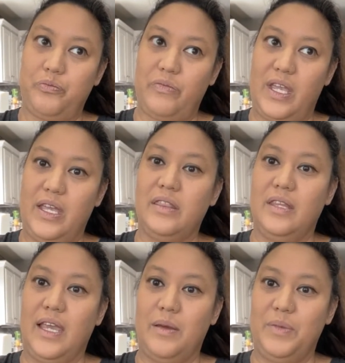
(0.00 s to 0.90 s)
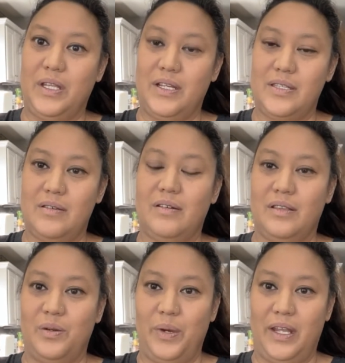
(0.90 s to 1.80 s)
the ambulance
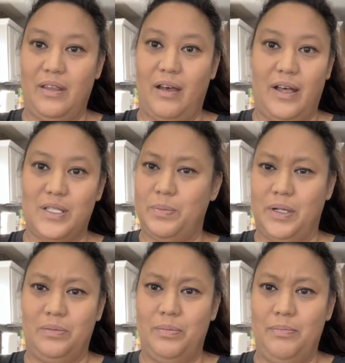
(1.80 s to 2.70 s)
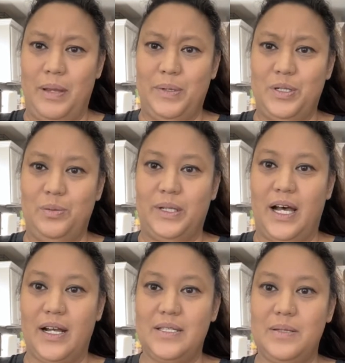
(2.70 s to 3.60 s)
on the way to the hospital, maybe 2
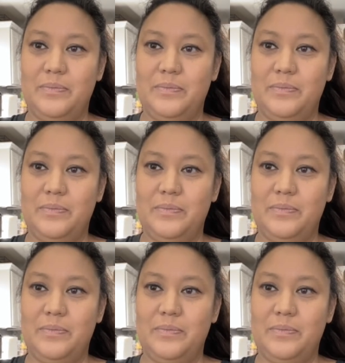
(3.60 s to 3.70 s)
blocks.